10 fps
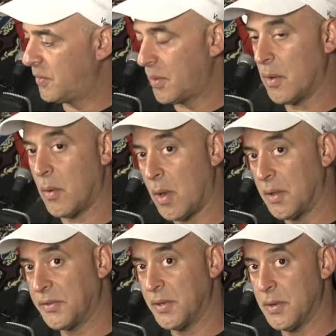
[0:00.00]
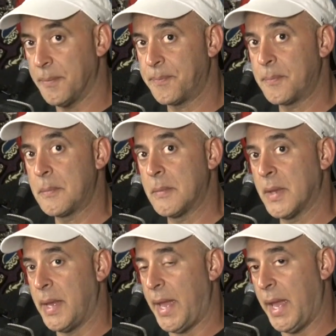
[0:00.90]
to grow also,
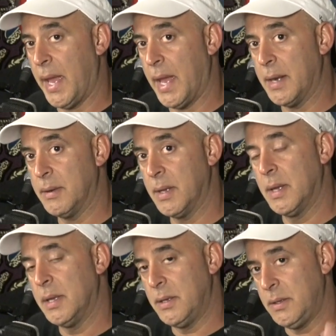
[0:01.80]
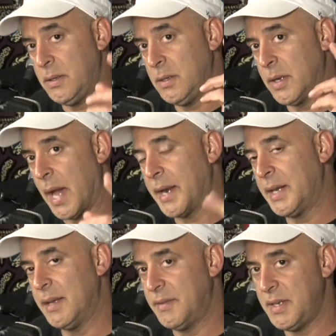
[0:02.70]
and you got
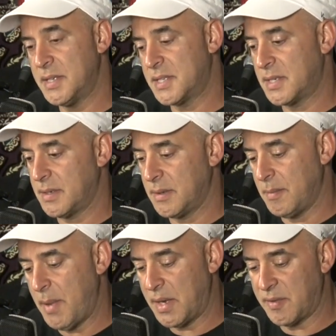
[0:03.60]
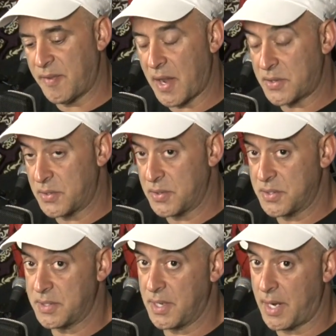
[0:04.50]
to give these
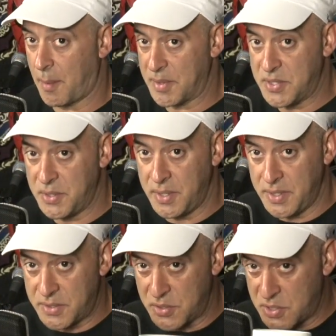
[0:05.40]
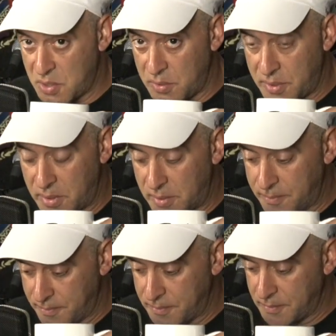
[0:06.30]
manufacturers an opportunity to show the